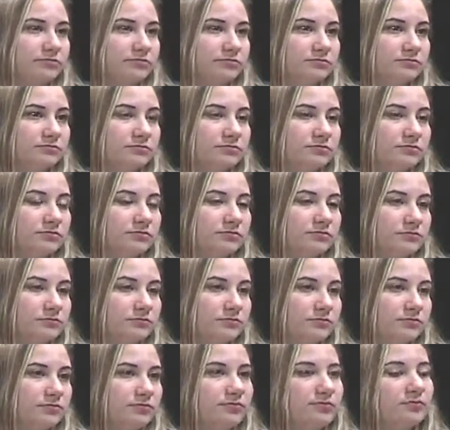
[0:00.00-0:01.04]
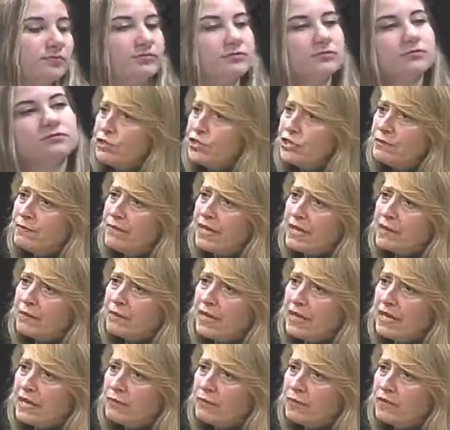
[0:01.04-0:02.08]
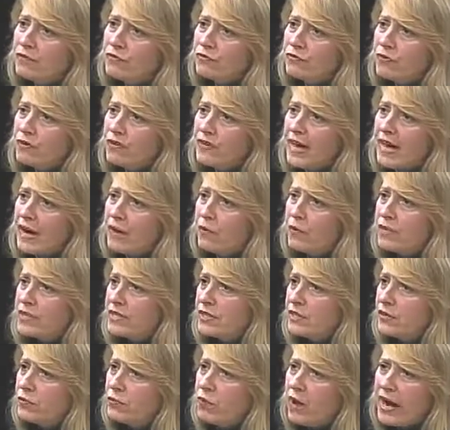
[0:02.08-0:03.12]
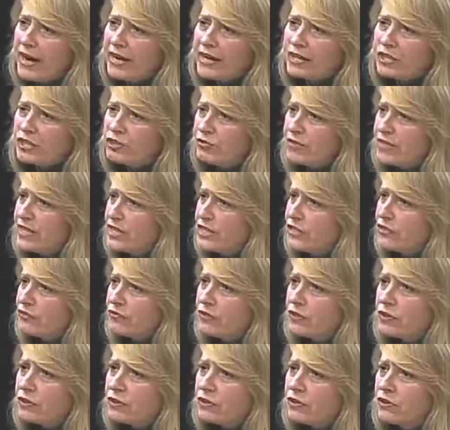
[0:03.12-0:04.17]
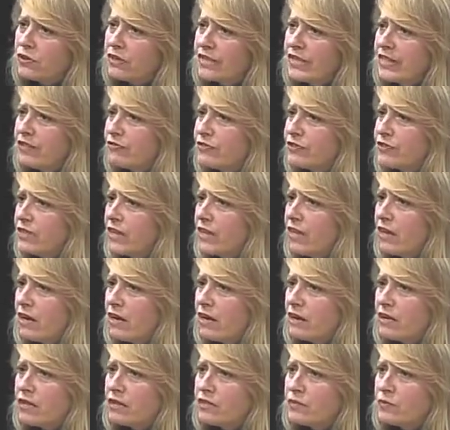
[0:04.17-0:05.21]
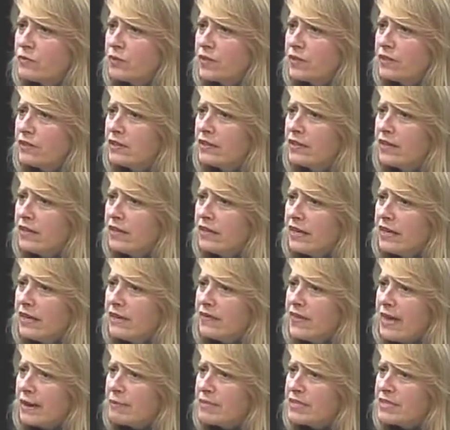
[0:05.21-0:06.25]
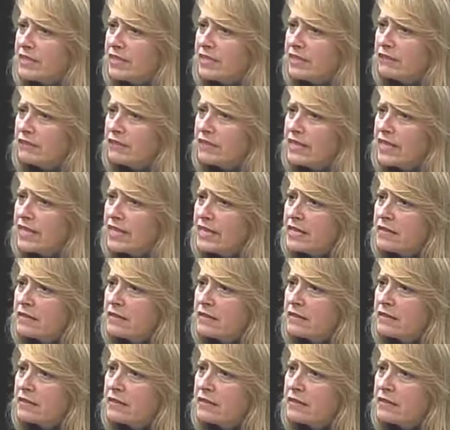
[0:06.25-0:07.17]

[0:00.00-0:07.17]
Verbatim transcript: And so, how did she make payment for that? Was it a wire transfer, gift cards? What in that particular case?